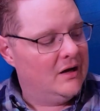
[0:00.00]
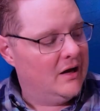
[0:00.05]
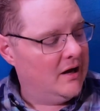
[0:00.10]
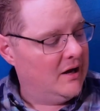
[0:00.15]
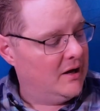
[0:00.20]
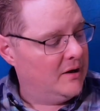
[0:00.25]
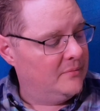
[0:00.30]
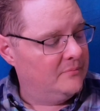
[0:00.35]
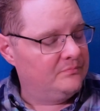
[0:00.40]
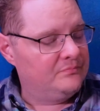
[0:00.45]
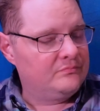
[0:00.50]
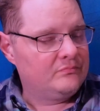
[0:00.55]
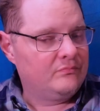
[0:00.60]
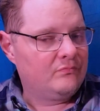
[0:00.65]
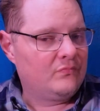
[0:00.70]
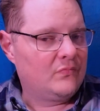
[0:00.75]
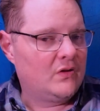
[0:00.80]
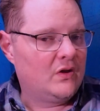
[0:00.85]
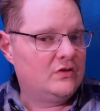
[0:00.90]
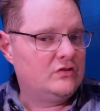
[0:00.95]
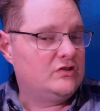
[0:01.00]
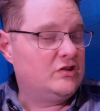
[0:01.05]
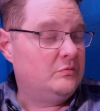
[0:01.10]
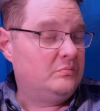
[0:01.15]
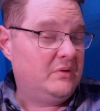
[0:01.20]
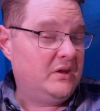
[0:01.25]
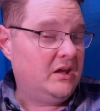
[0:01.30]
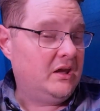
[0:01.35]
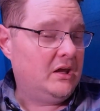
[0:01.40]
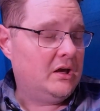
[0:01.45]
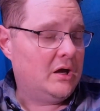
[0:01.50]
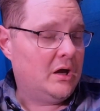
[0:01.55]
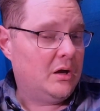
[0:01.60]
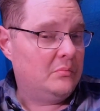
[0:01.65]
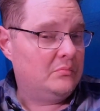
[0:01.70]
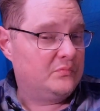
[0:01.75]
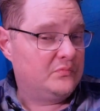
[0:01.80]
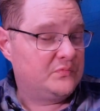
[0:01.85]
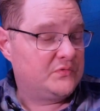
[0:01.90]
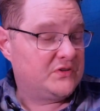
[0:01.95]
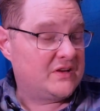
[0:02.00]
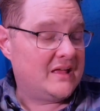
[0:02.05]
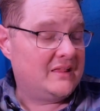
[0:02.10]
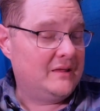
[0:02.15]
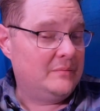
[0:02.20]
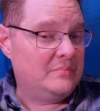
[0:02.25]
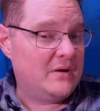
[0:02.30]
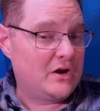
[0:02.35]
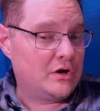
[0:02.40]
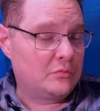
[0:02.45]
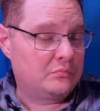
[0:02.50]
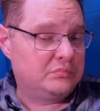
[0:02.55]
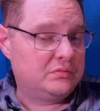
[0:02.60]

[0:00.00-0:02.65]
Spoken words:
to be slightly better.